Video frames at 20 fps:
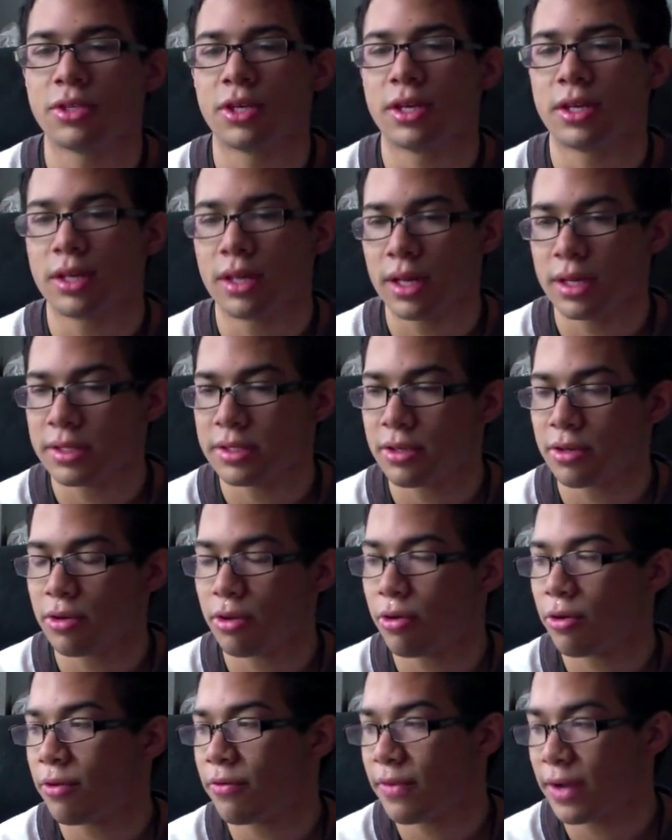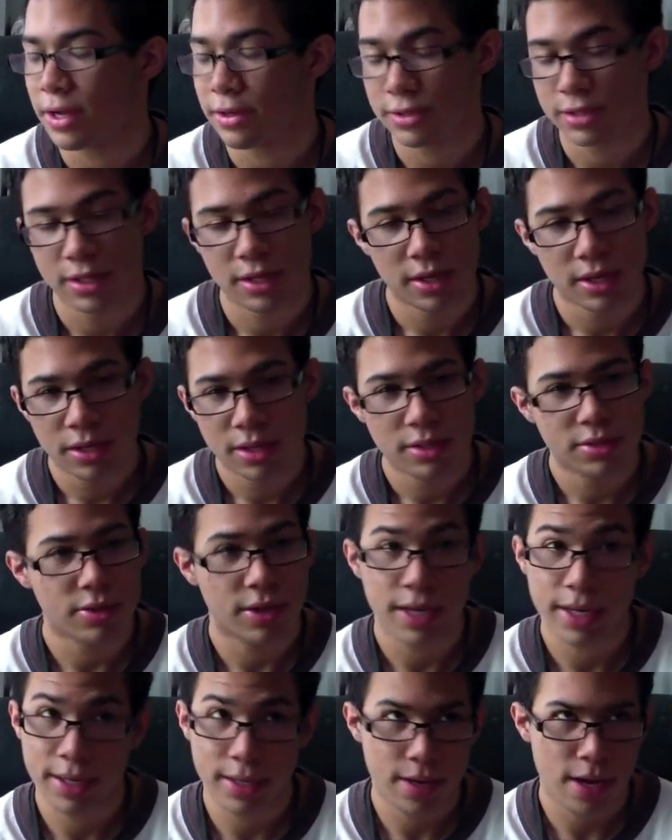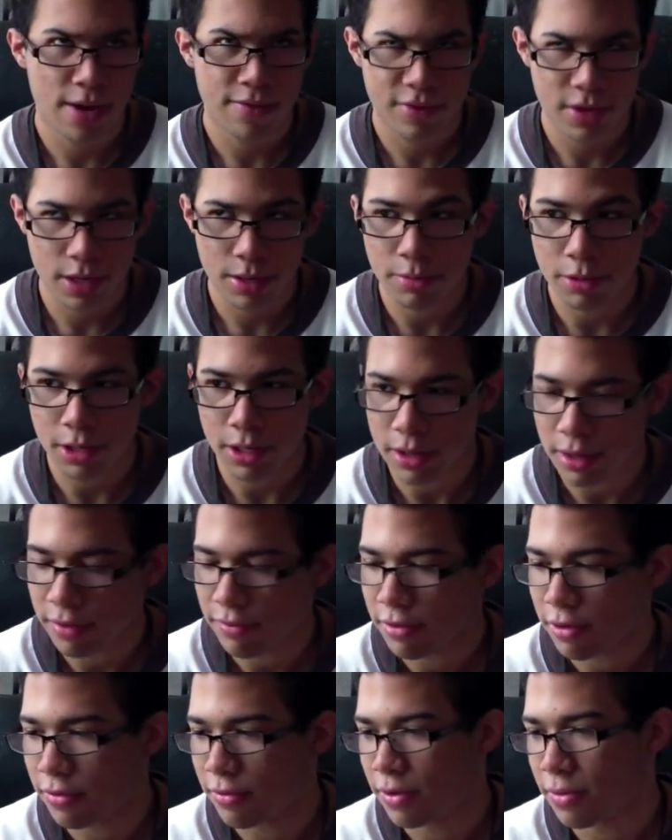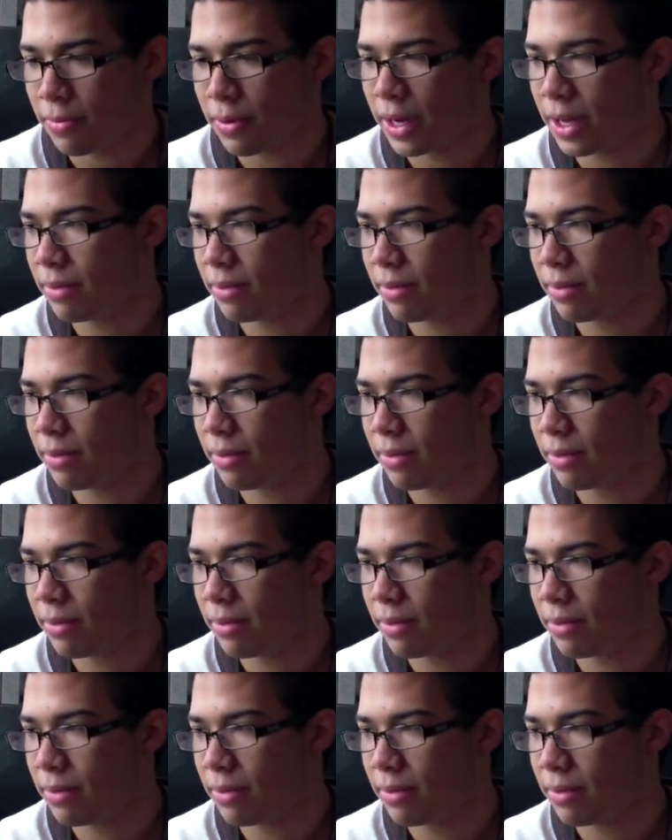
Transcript: John Delancey, or Lauren Faust. So I didn't have any money left over to